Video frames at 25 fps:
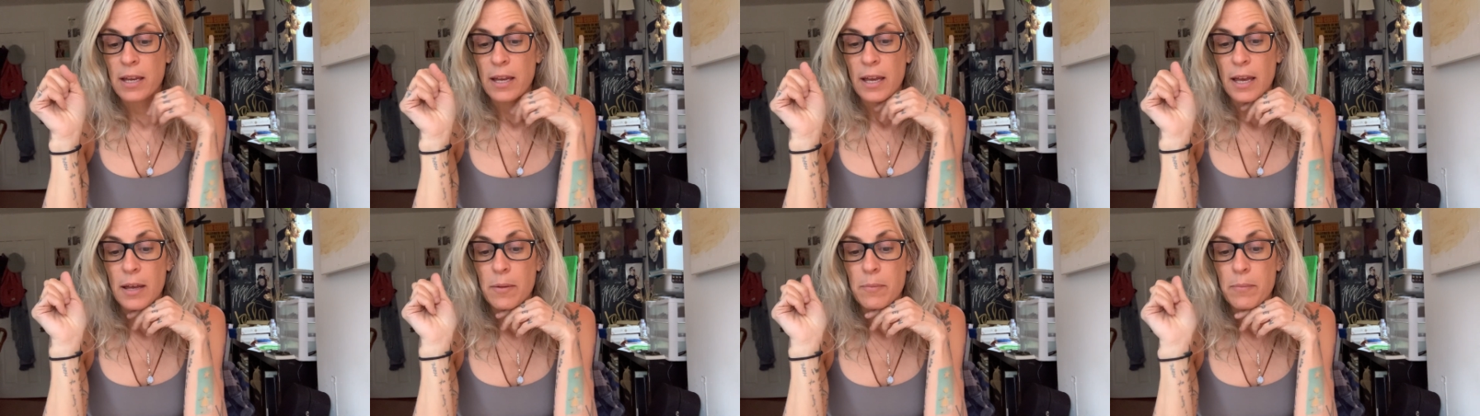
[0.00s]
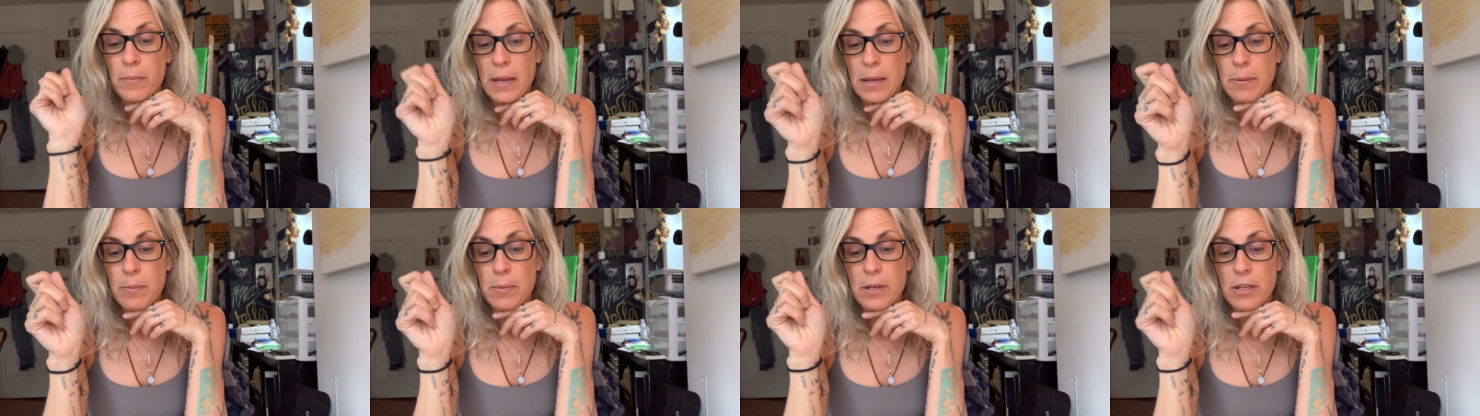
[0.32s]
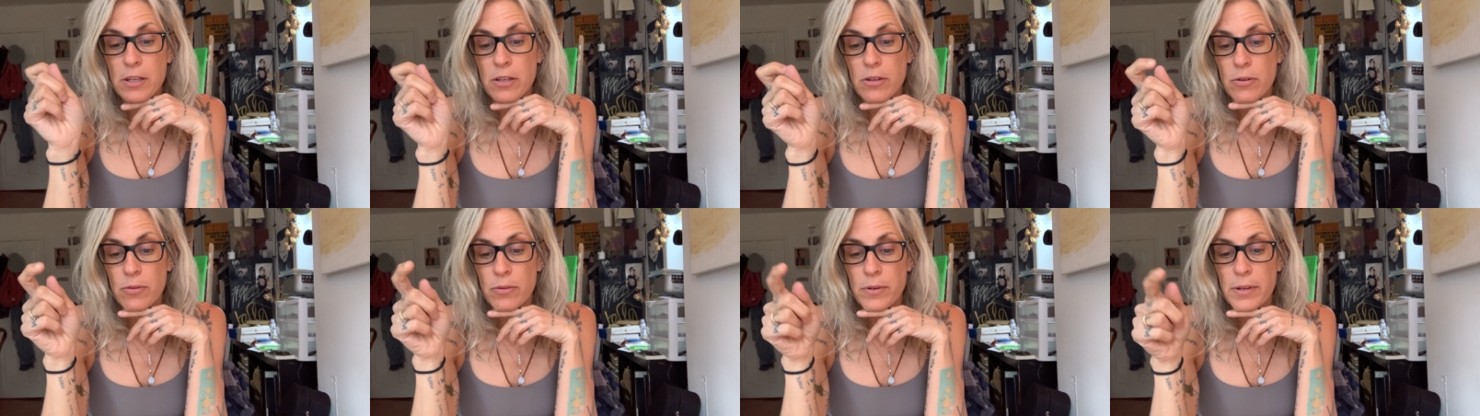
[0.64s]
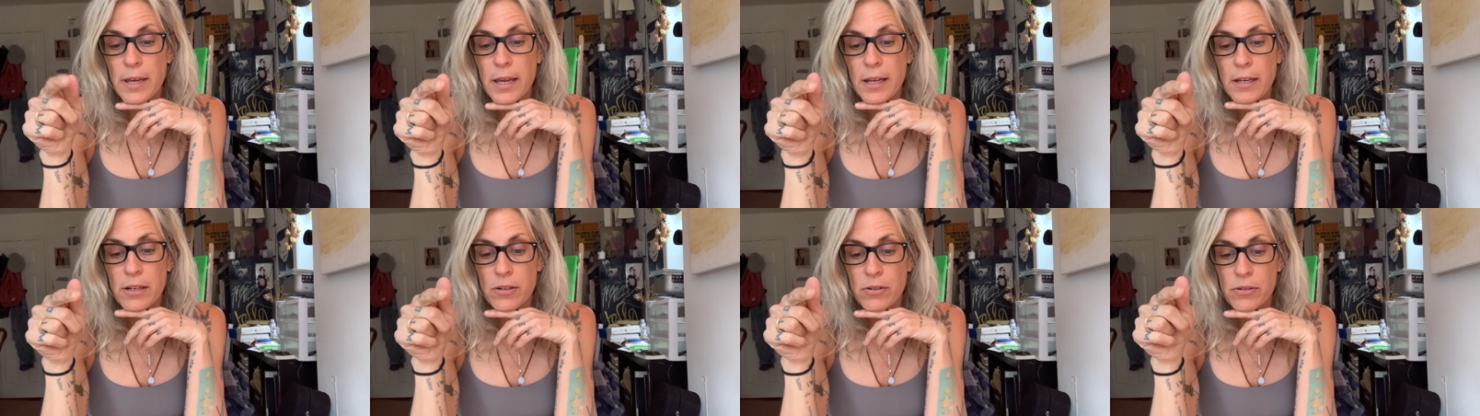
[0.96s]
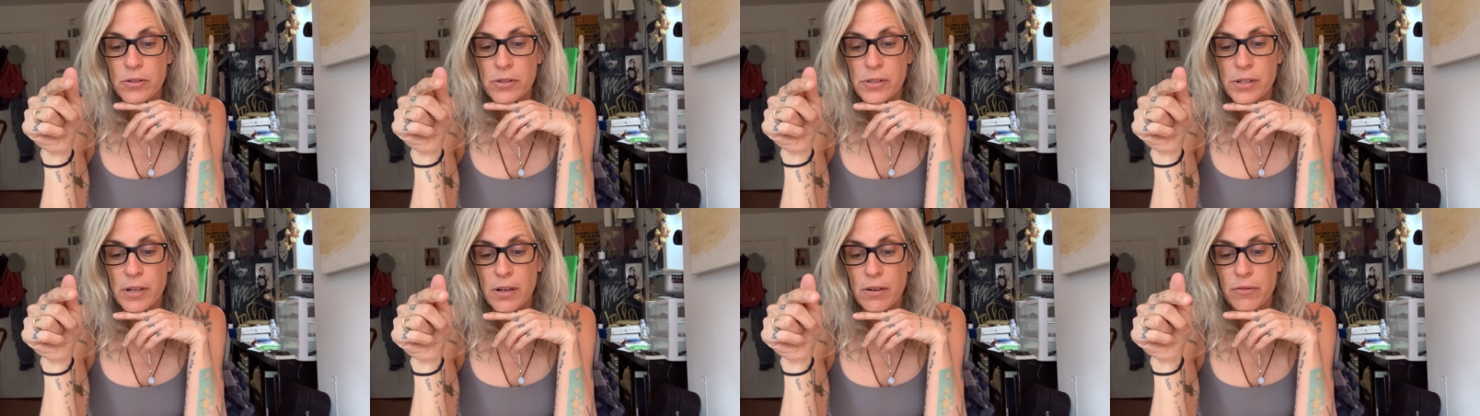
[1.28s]
And maybe you get
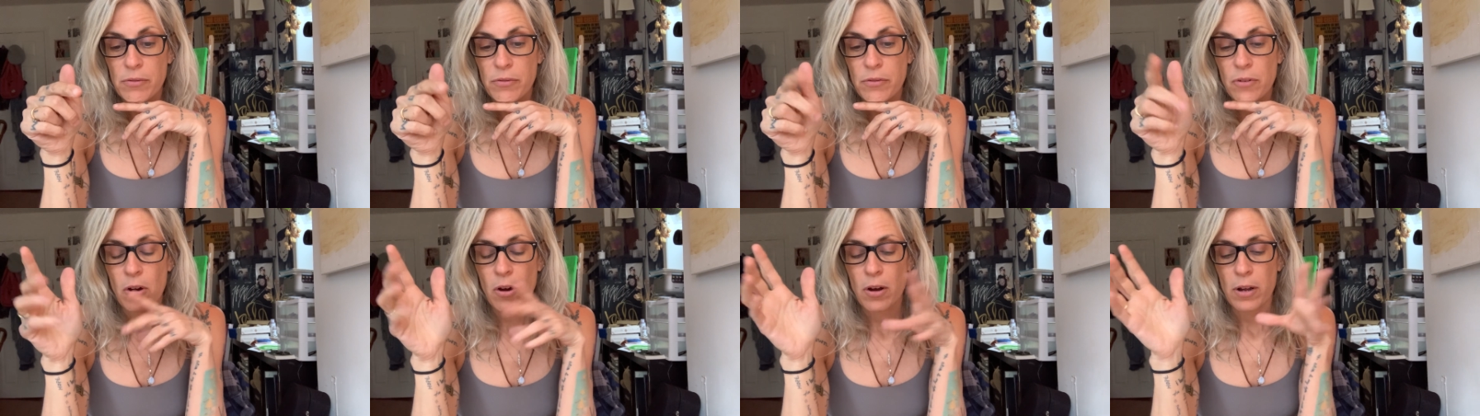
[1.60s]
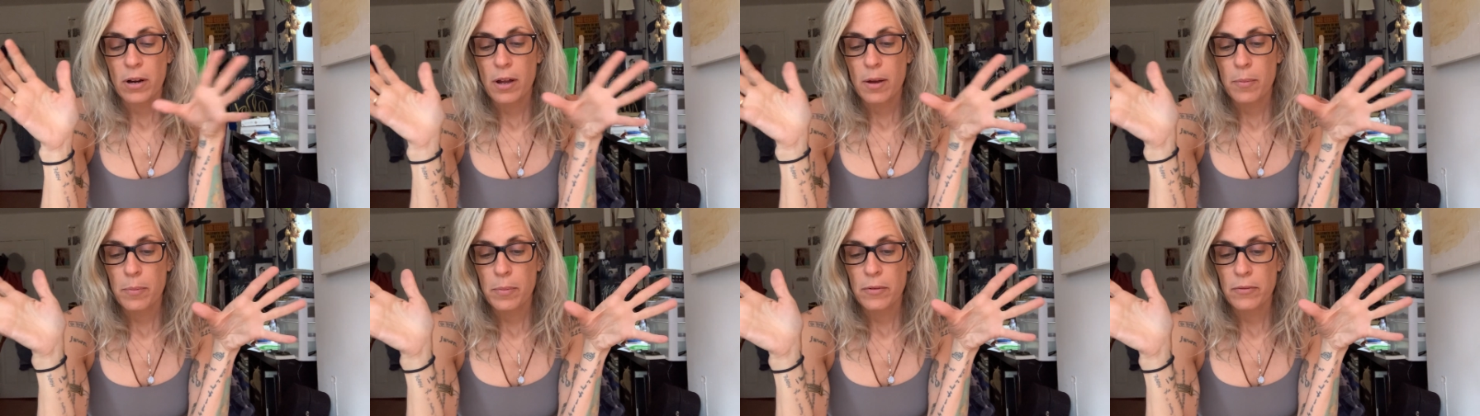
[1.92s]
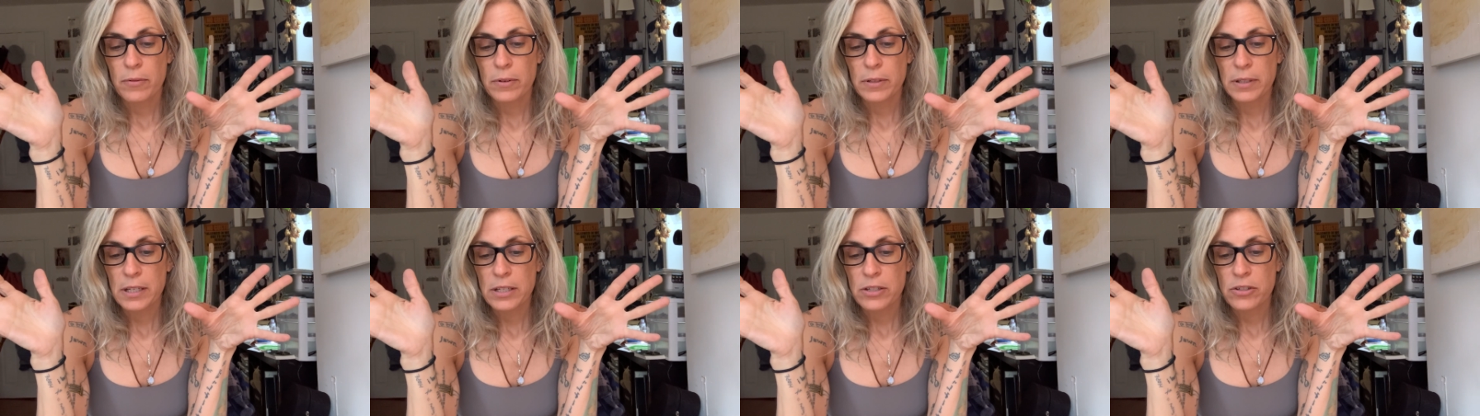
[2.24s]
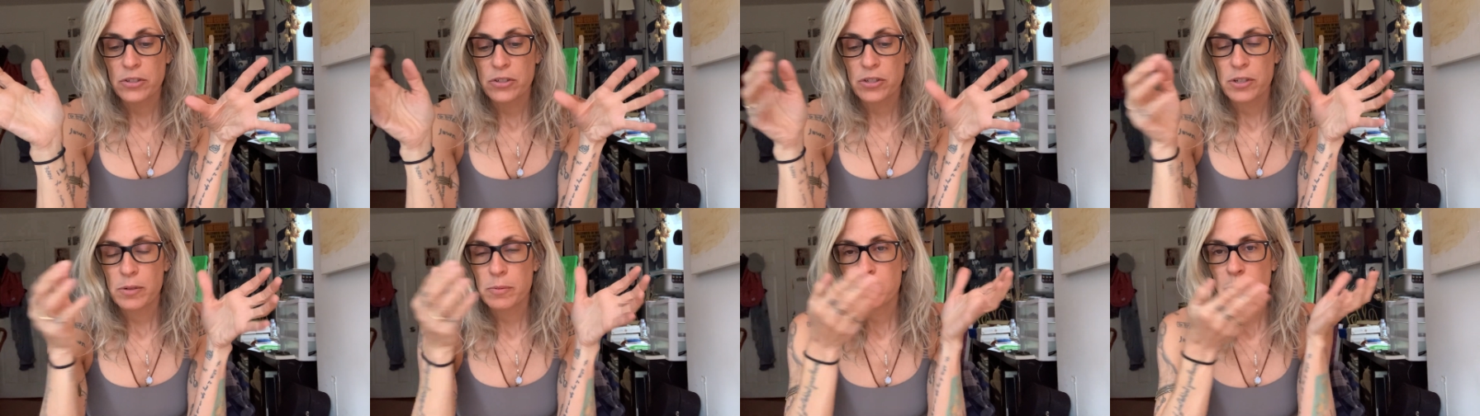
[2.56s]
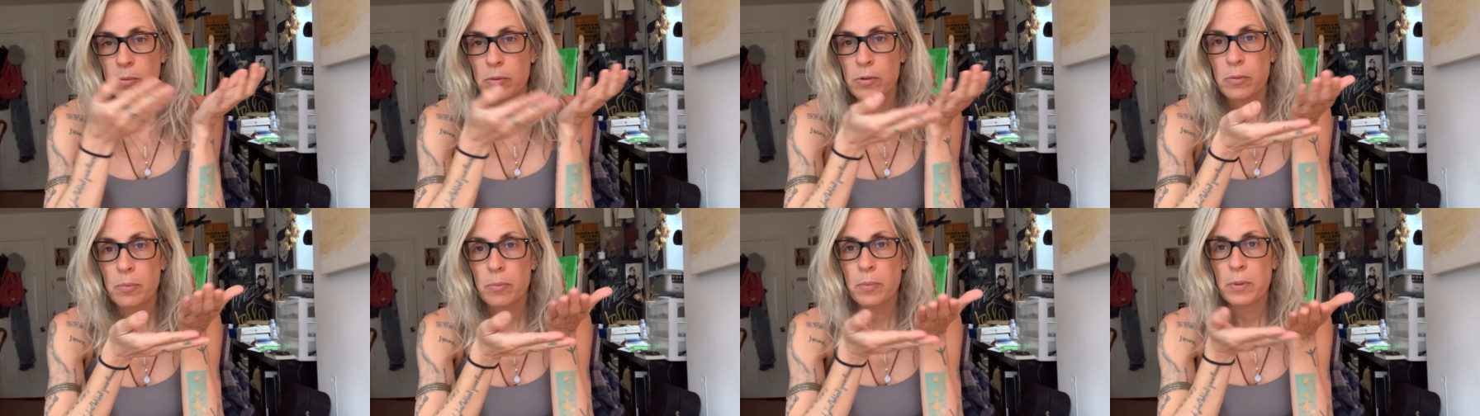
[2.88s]
yourself caught up in relationships
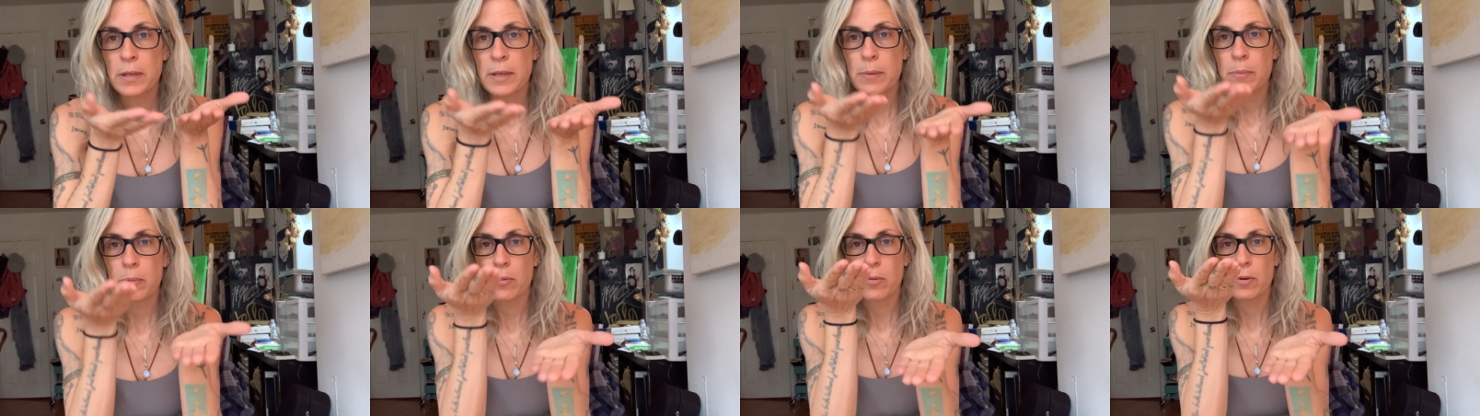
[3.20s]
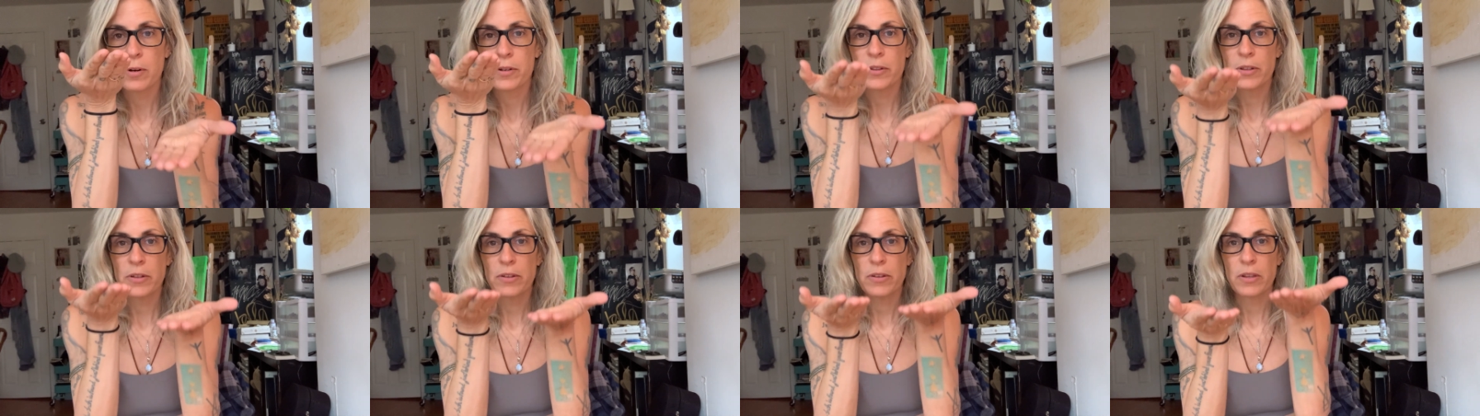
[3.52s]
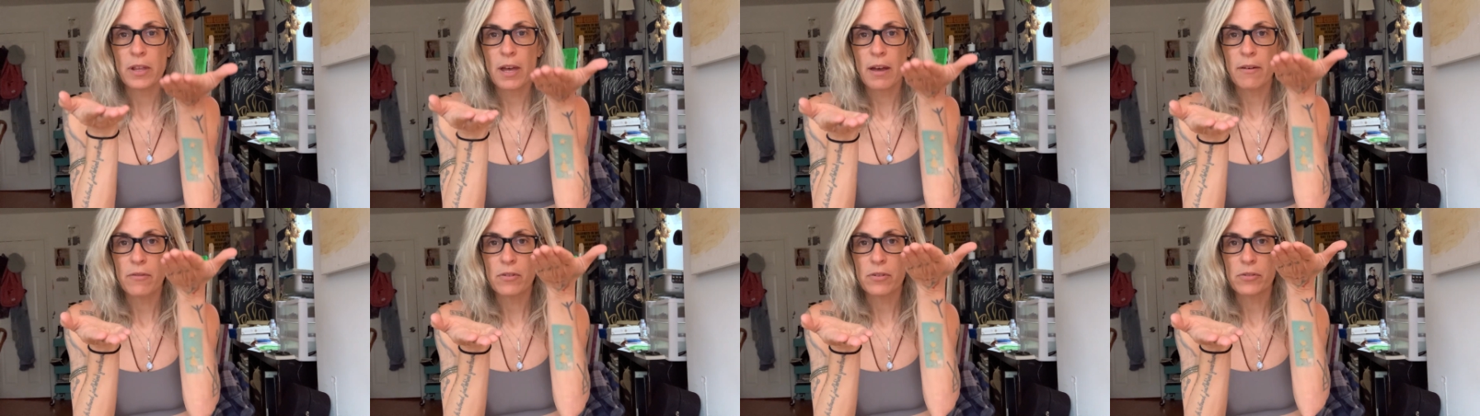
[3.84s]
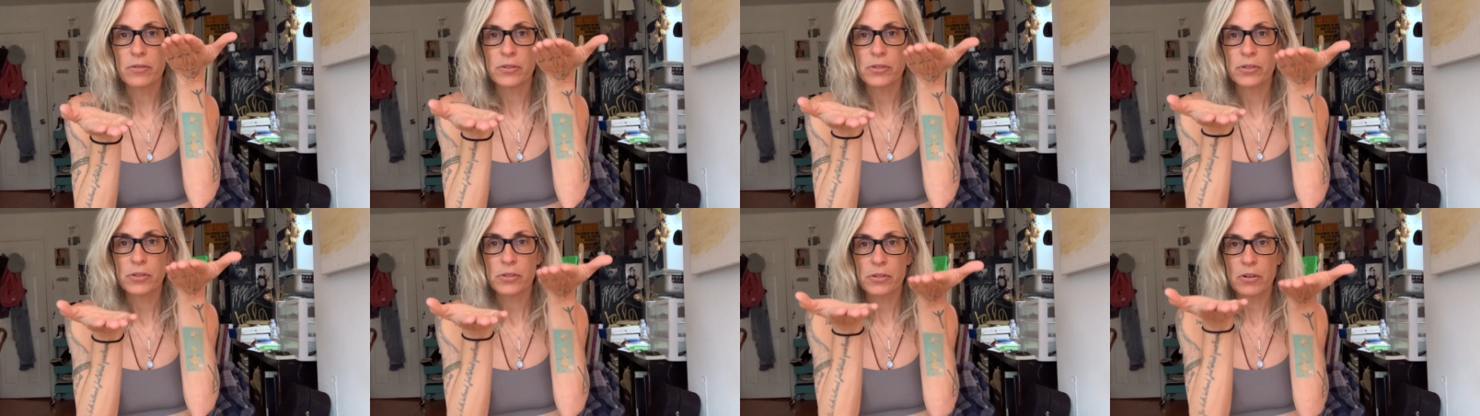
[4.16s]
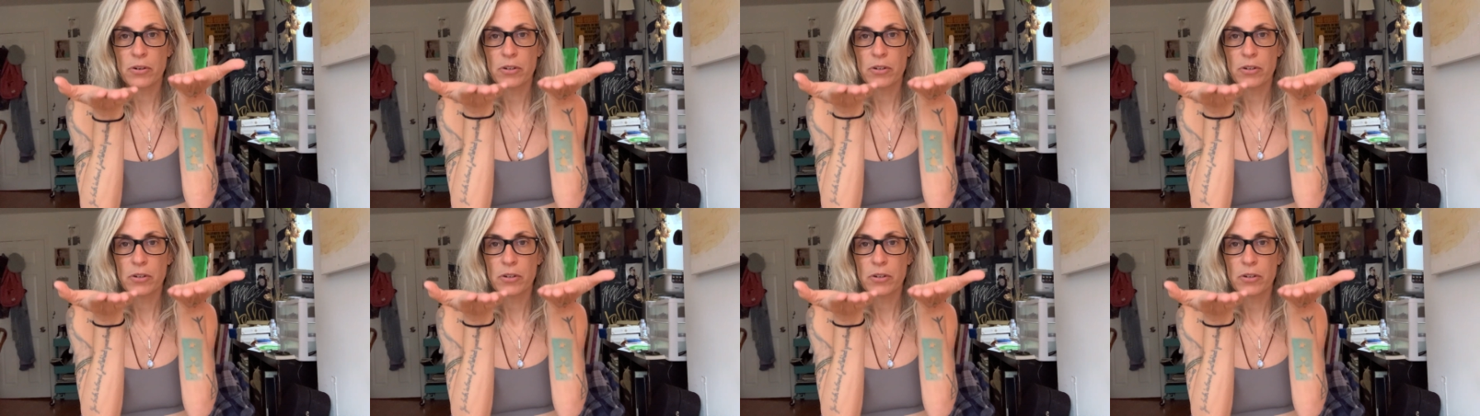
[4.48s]
with people where the levels,